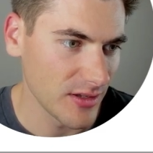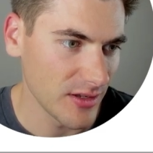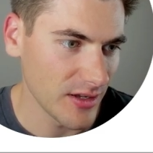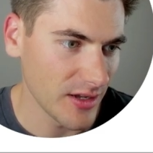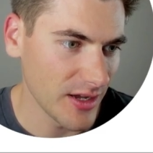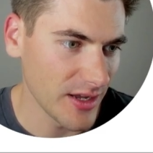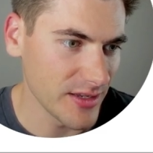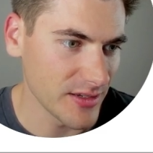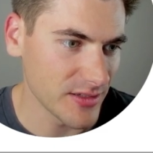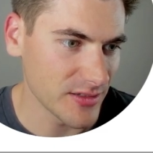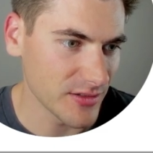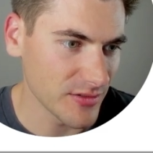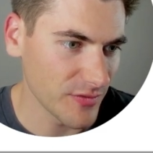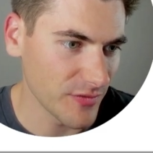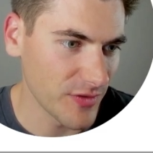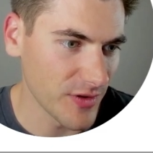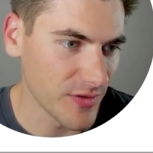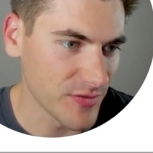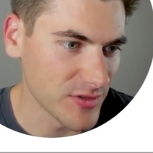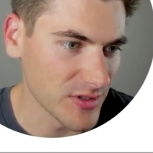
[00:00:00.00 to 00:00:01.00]
height
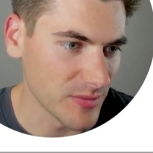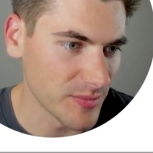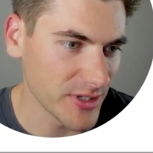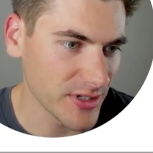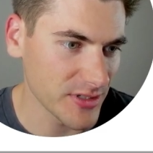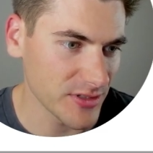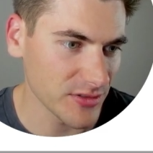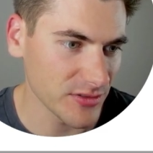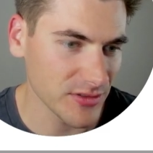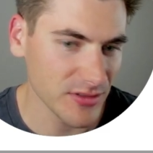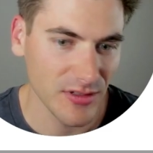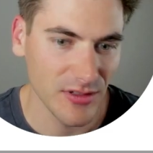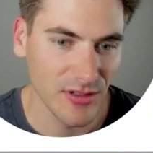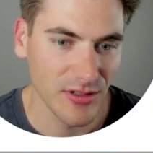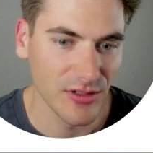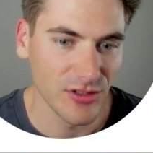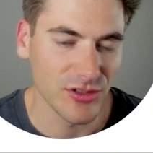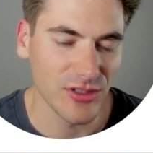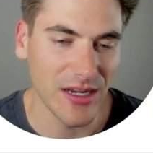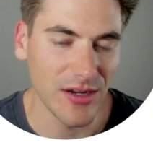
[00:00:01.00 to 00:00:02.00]
50 pixels.
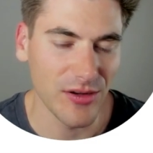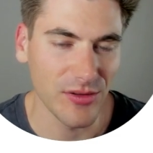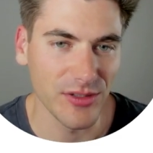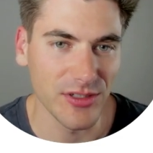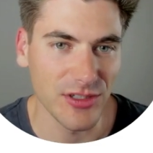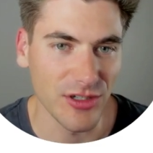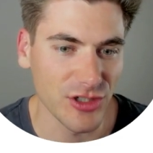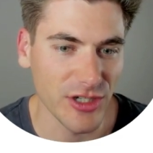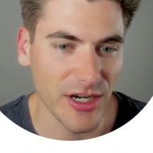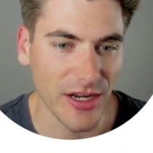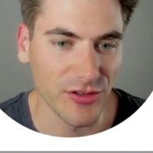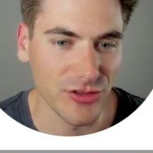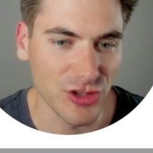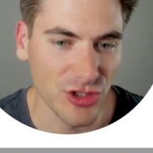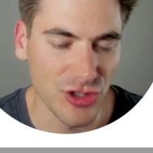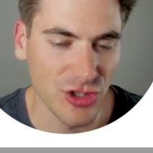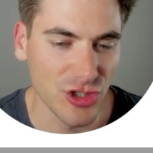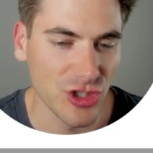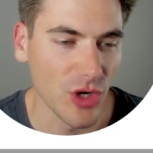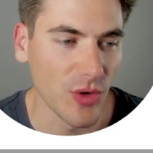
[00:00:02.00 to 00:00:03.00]
So now at least our child should
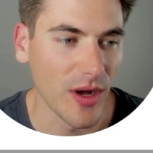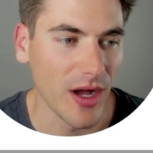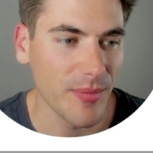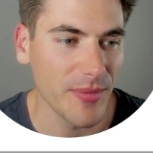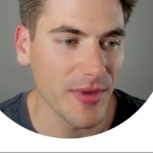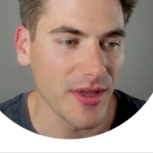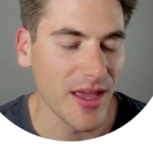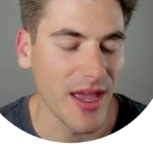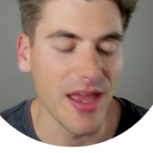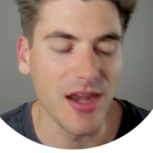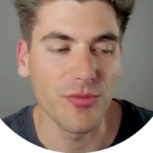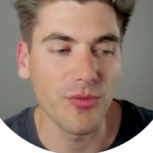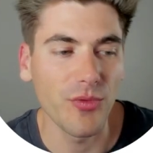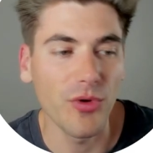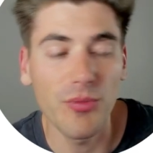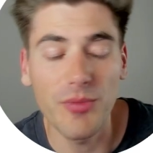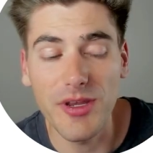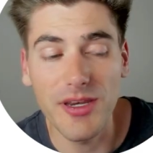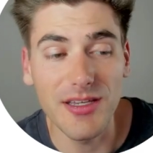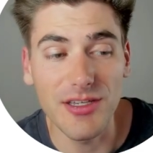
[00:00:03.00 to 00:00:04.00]
show up. And what
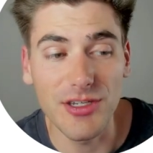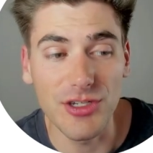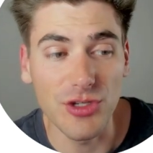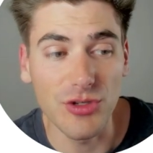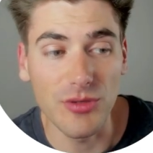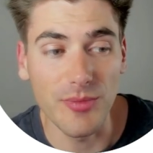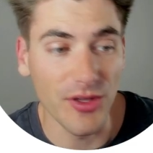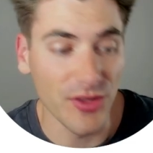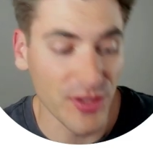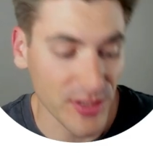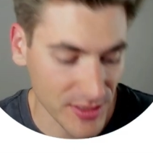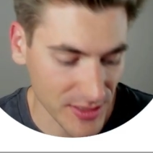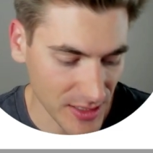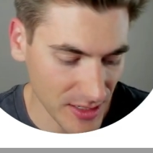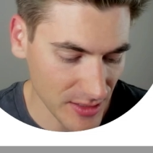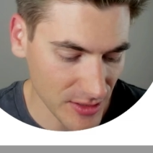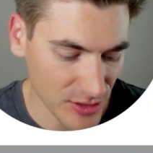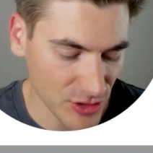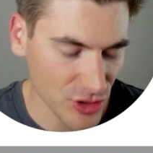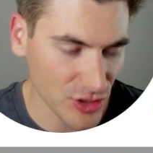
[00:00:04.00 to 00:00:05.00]
we need to do to be able to see it
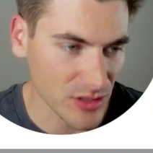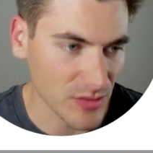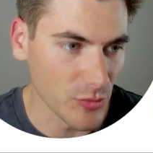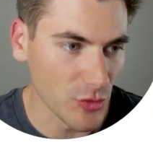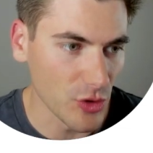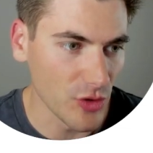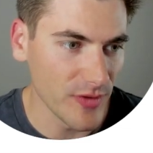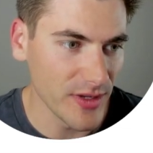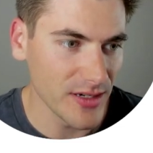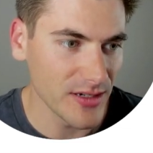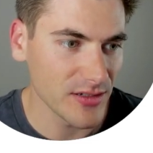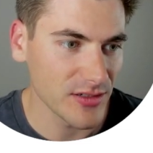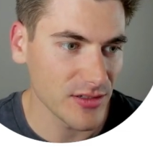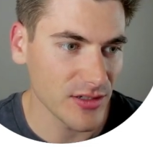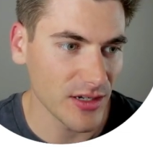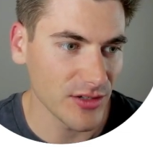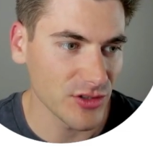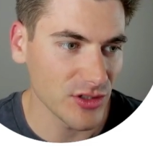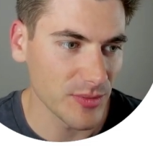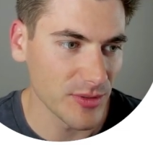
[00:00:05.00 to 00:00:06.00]
is just move it. So
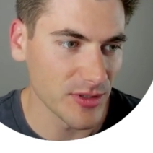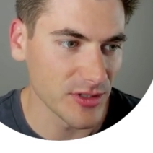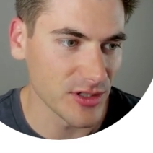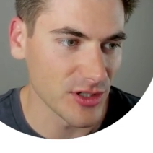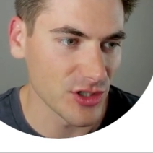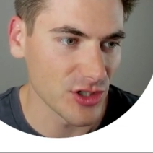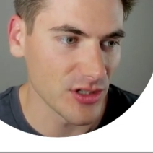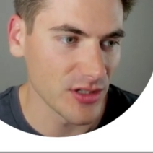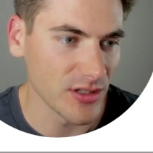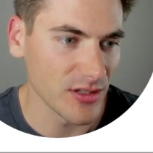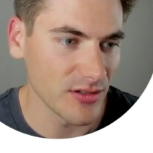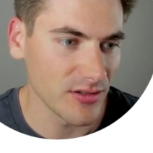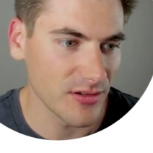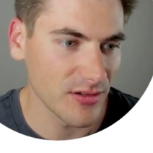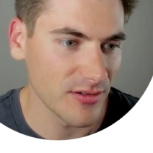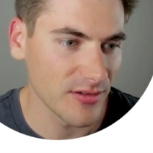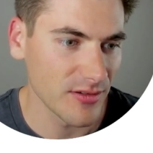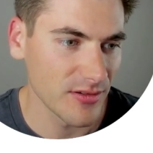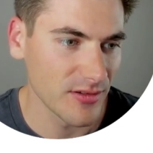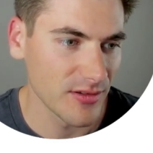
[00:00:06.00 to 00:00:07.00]
I'll just position it
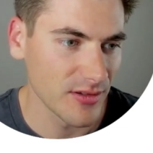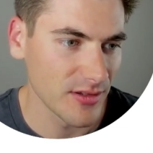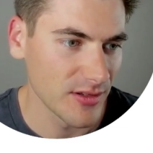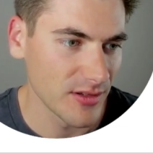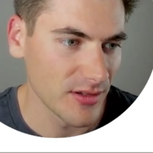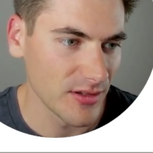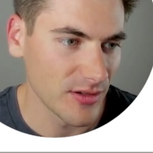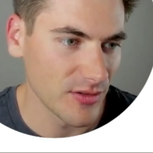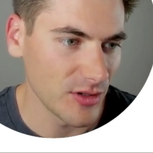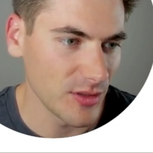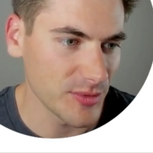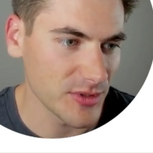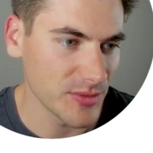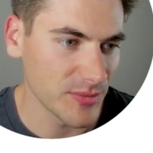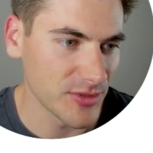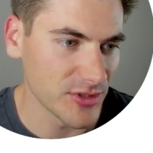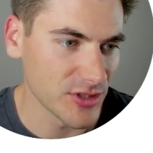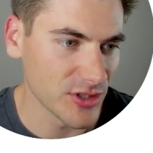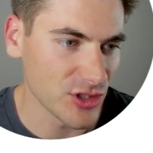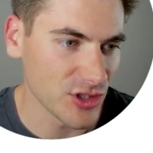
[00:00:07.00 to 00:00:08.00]
whoops,
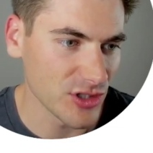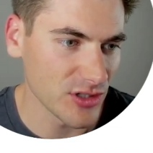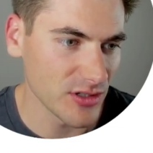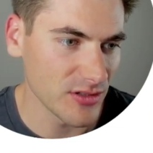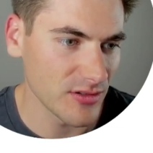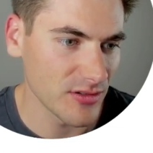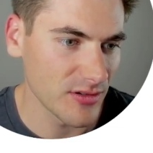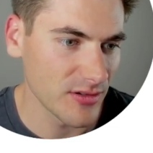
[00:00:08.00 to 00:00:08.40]
position,